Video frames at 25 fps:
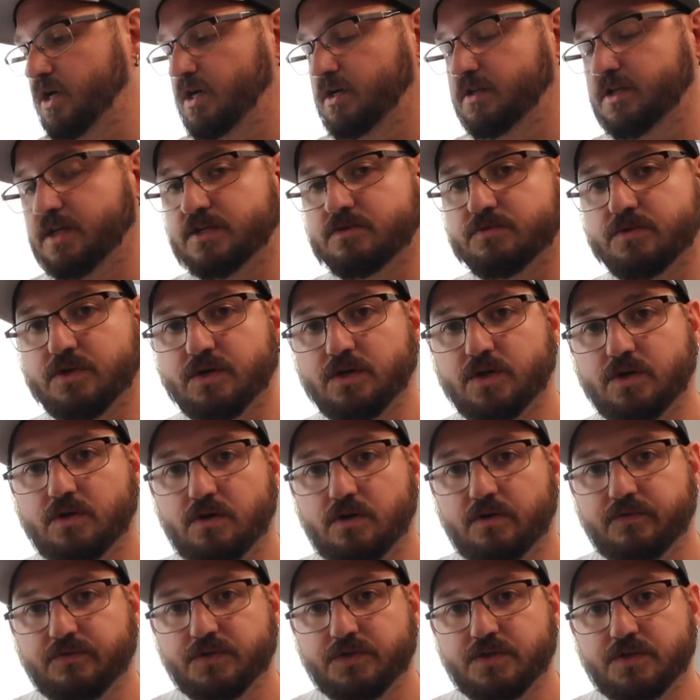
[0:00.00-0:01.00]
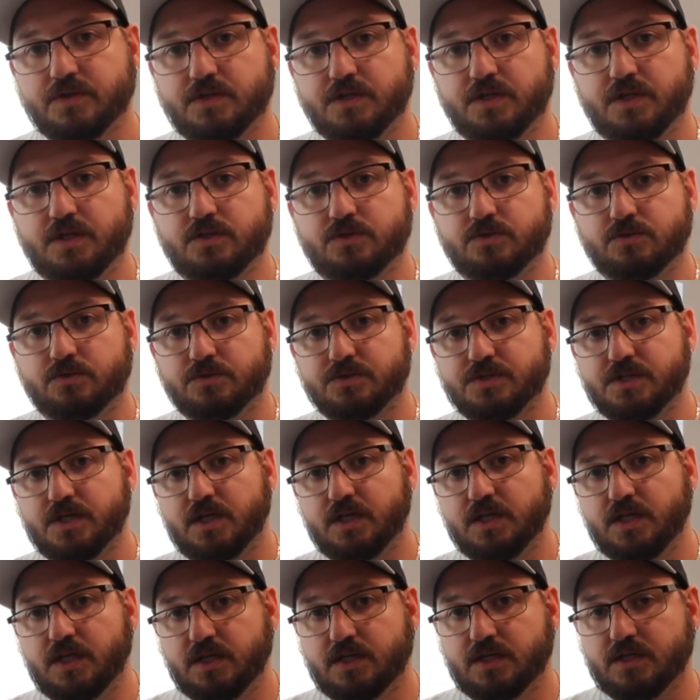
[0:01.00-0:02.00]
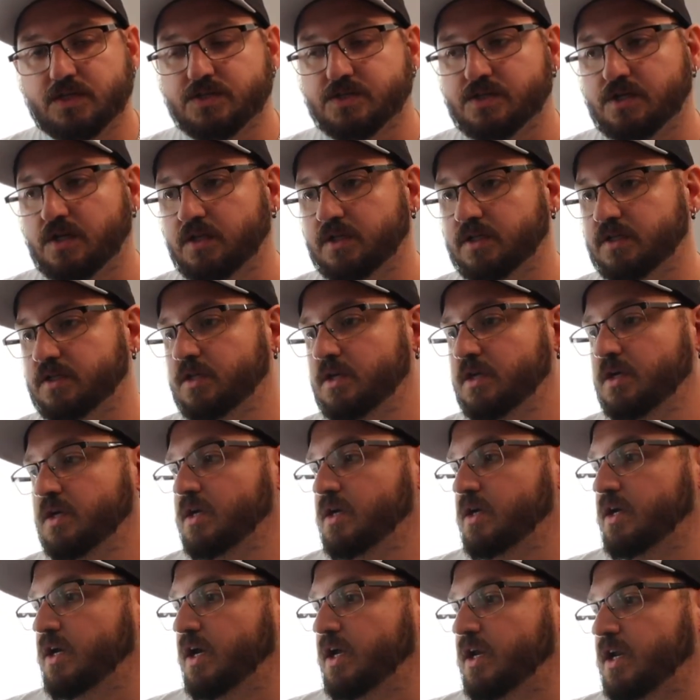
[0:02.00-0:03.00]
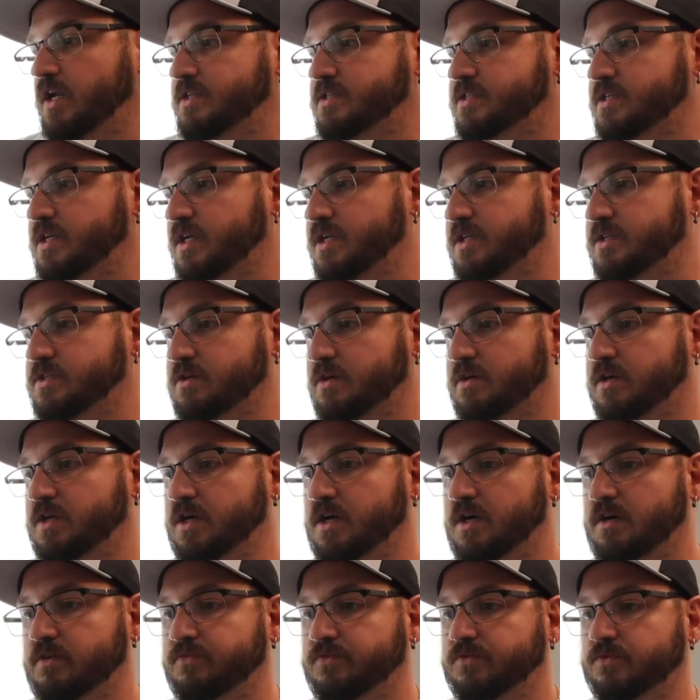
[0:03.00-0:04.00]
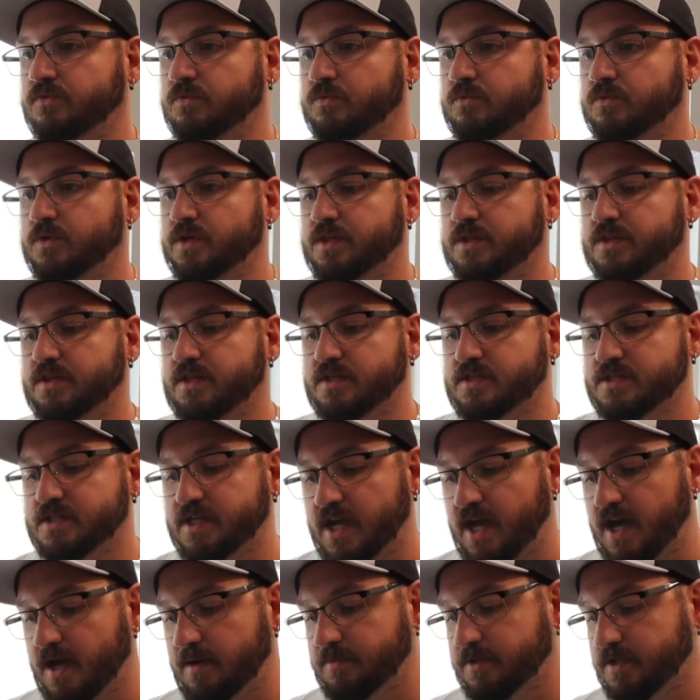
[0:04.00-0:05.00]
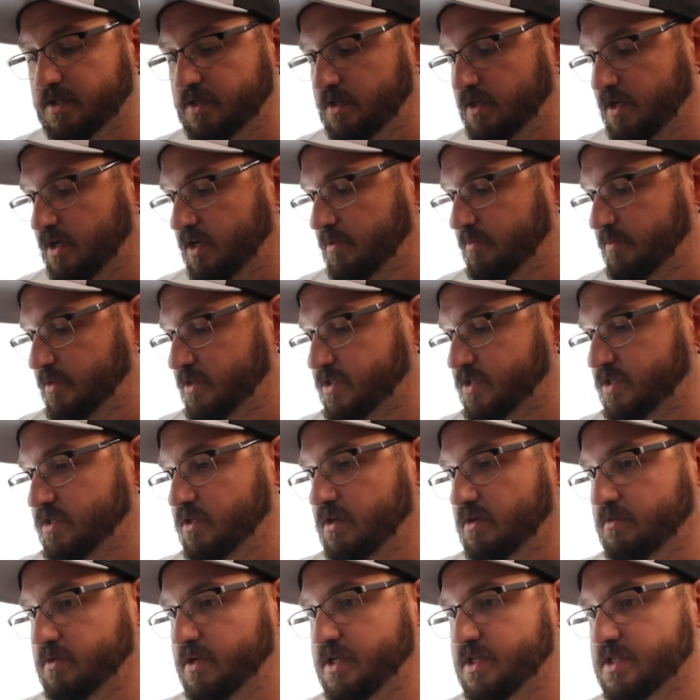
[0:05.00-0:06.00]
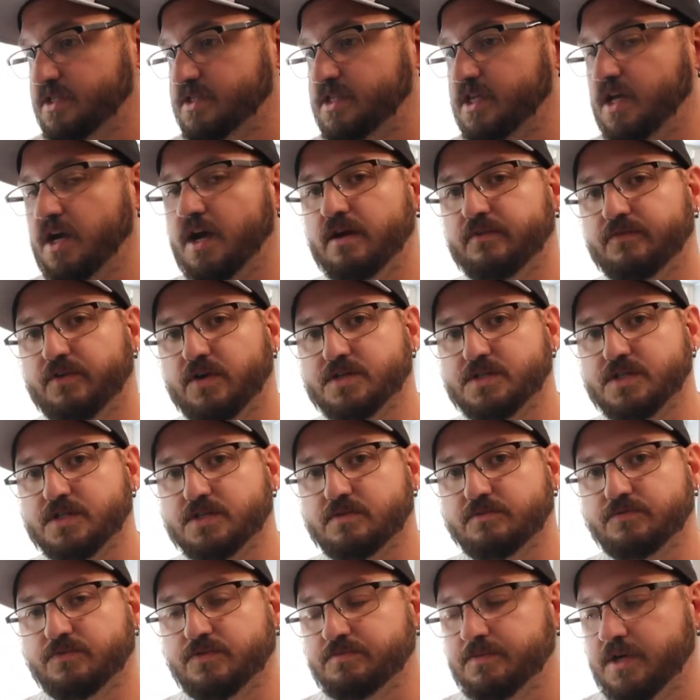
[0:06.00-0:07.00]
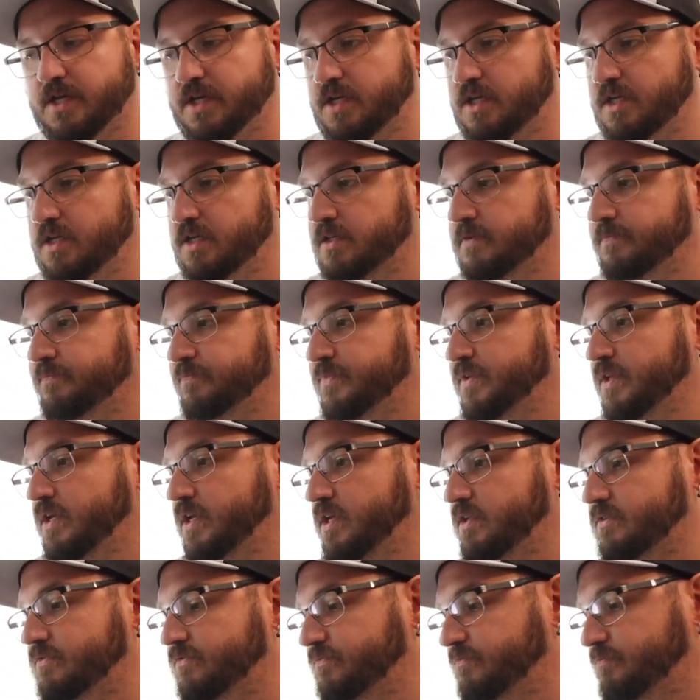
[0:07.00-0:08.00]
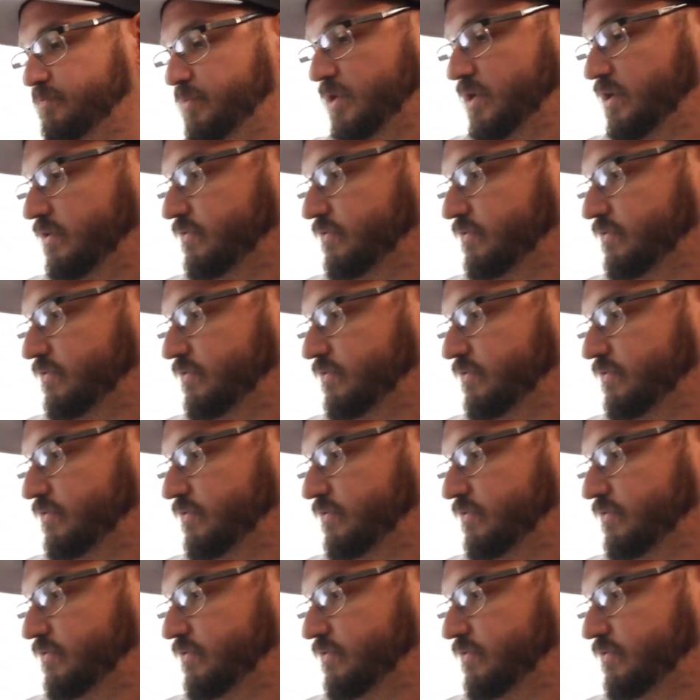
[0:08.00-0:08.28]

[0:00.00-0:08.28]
next we're going to go over the tools that you need to install it. And I'd say starting off with this cabinet, I mentioned already, it's the IVAR system from IKEA. It's pretty